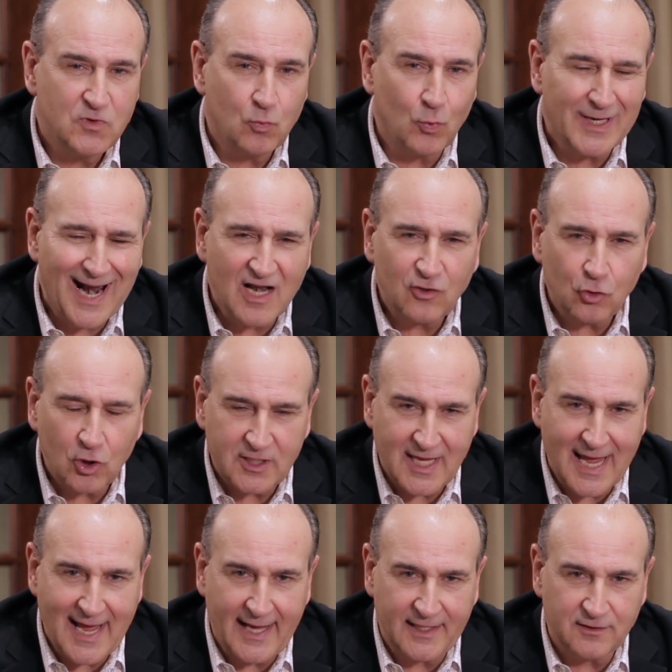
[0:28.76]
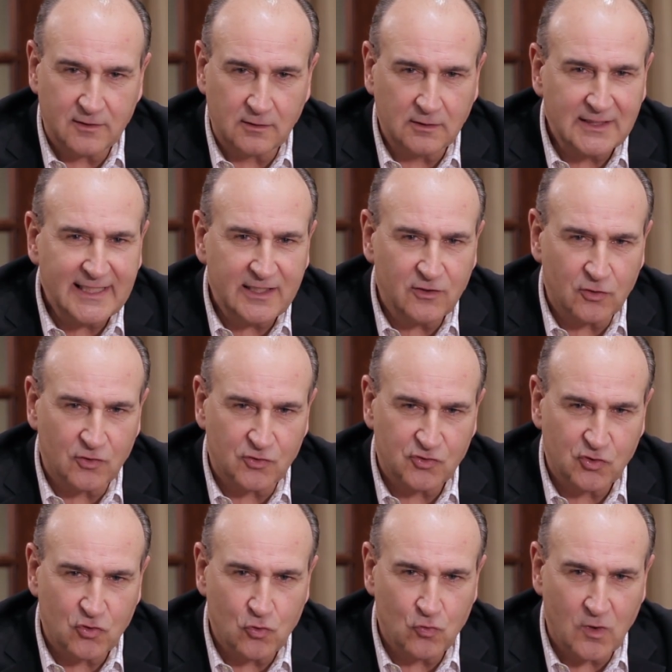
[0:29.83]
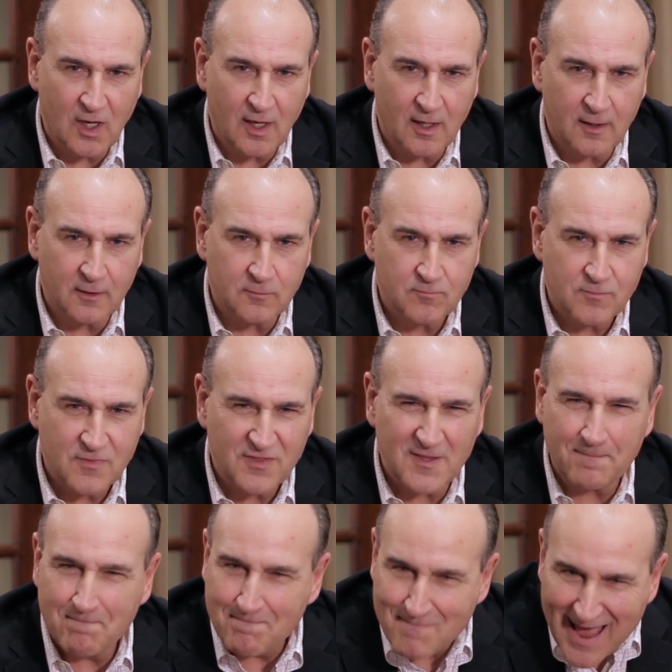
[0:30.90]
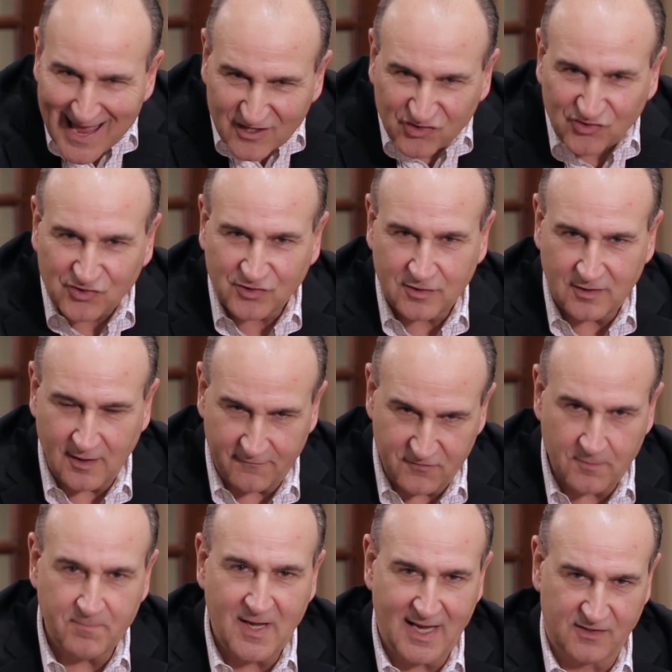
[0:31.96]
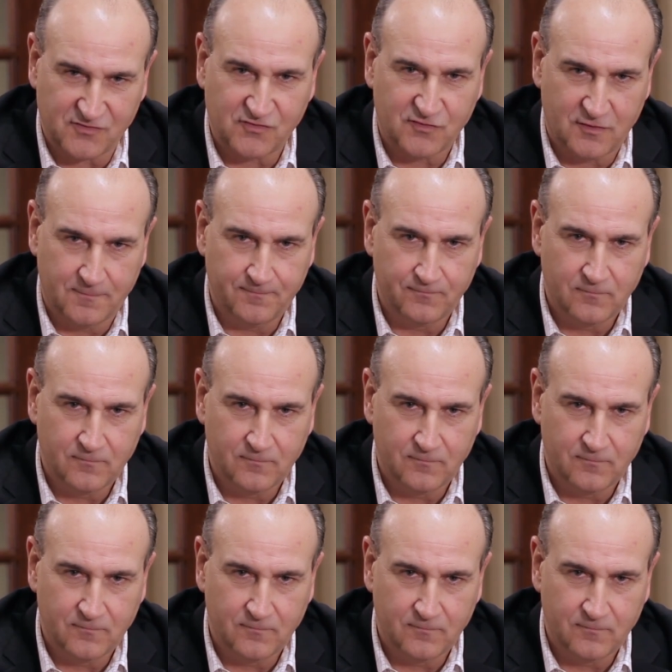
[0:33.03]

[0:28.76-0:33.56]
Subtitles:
When I look at leaders who are the best of the best,